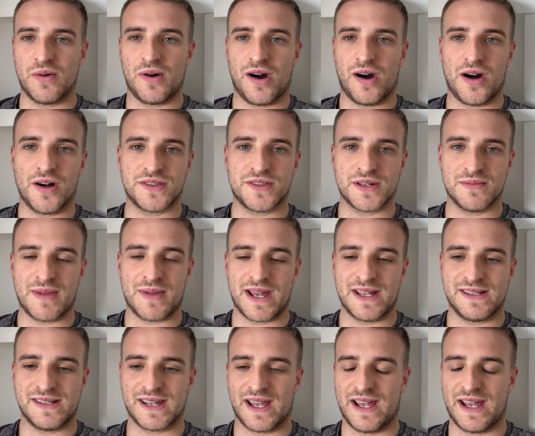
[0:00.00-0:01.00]
hard to
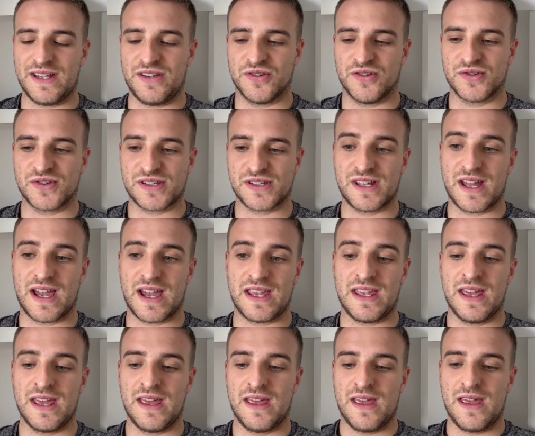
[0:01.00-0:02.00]
maintain your stay
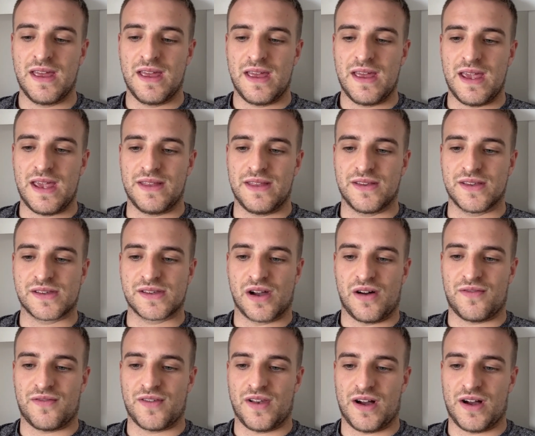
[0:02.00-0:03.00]
in the
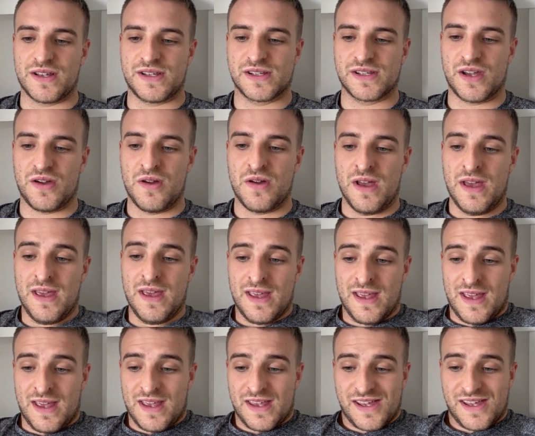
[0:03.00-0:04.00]
top flight. So,
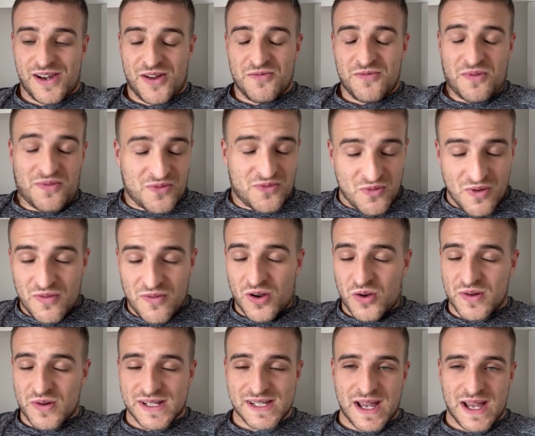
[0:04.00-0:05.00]
you know, we've got
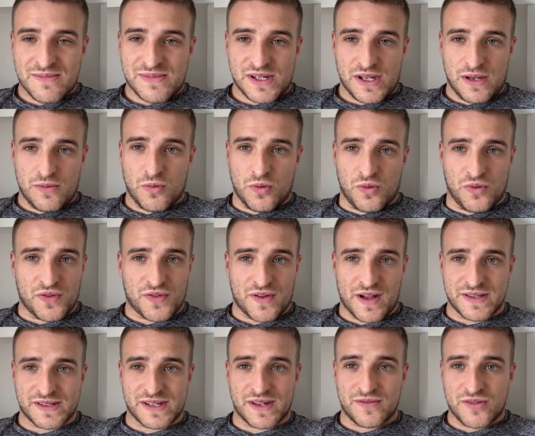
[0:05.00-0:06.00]
to accept it. Wolves
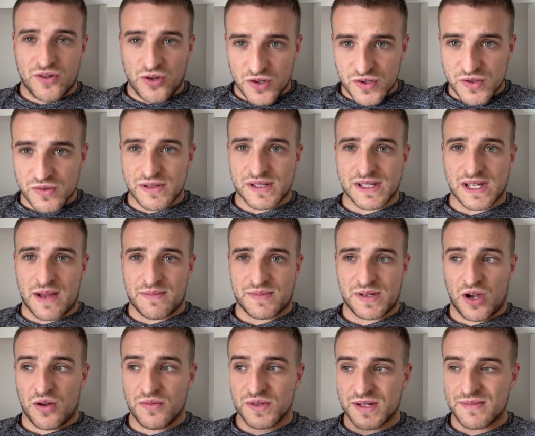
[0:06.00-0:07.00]
fans have got to accept
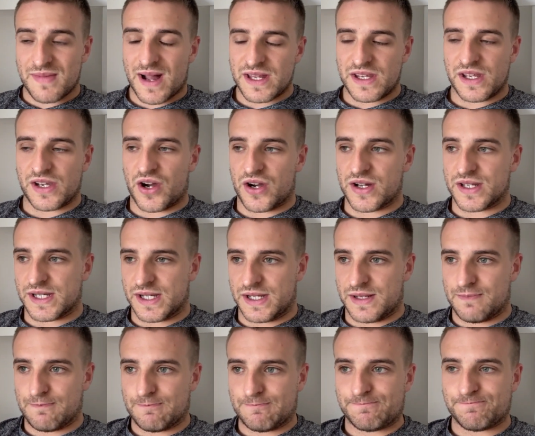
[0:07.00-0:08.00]
it. On to Man United.
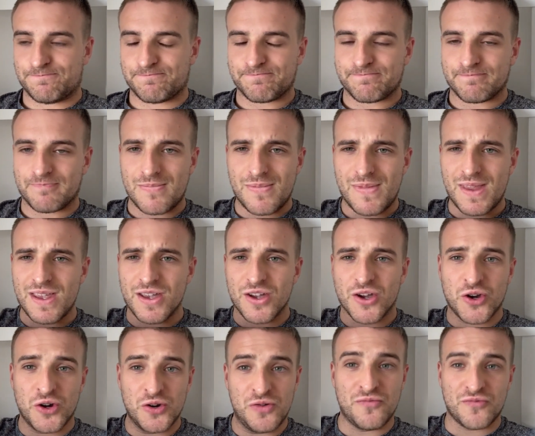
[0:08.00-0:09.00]

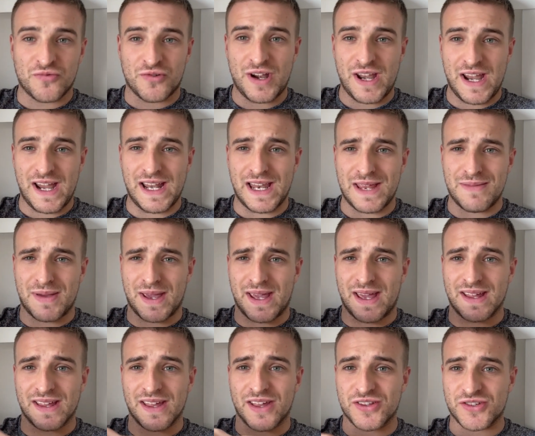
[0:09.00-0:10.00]
Couldn't really be
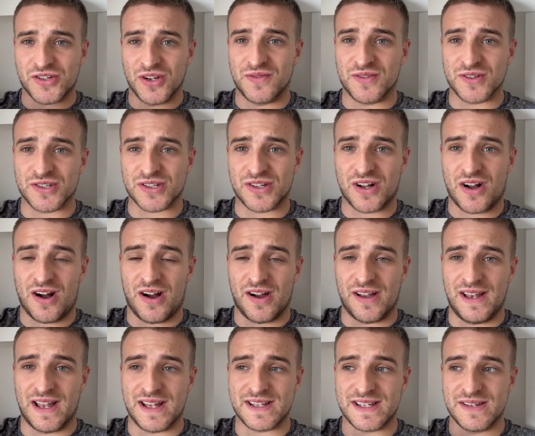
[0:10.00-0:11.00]
a tougher start
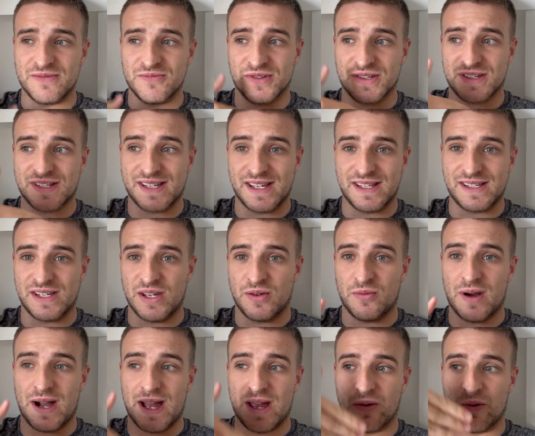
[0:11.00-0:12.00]
unless it was City
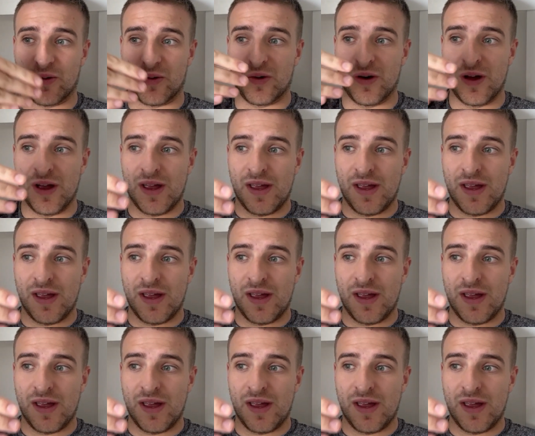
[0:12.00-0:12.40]
away or